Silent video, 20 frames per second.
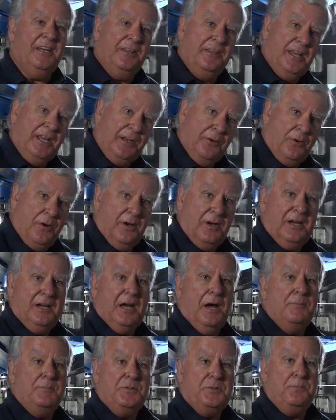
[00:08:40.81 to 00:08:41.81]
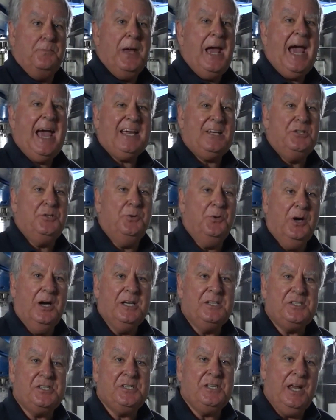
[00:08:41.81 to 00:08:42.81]
and then comes back to
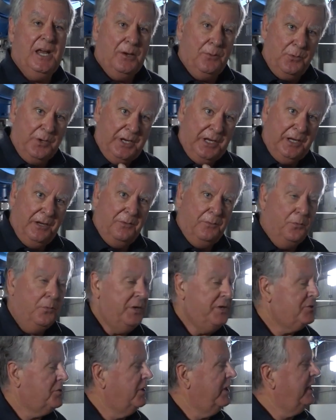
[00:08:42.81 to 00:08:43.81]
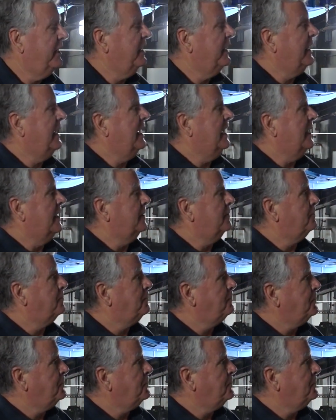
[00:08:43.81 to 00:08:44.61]
us and we treat it again.